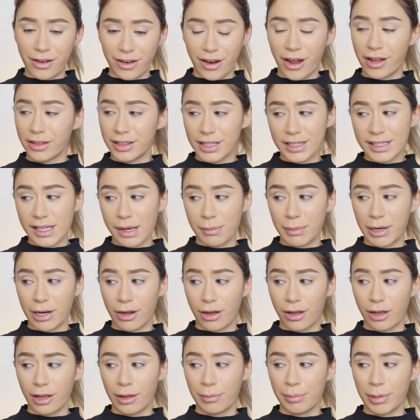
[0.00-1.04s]
not the same at
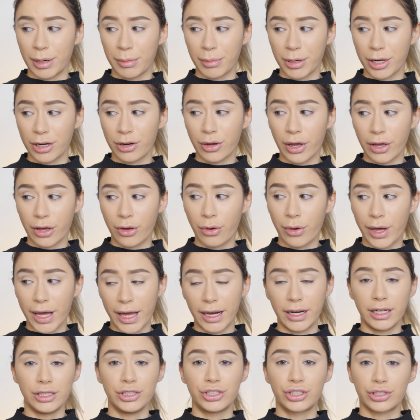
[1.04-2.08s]
all, but I'm gonna go
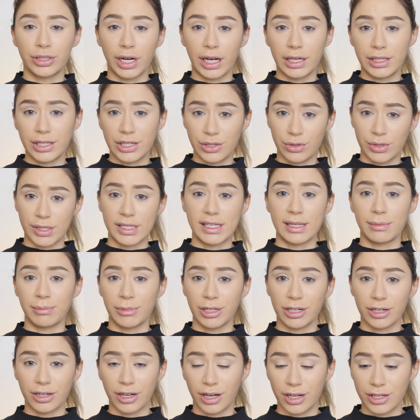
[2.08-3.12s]
ahead and try to do a
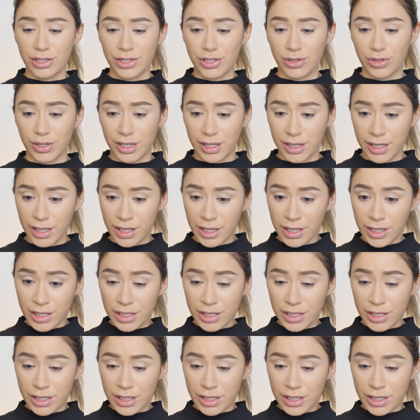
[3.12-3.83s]
similar contour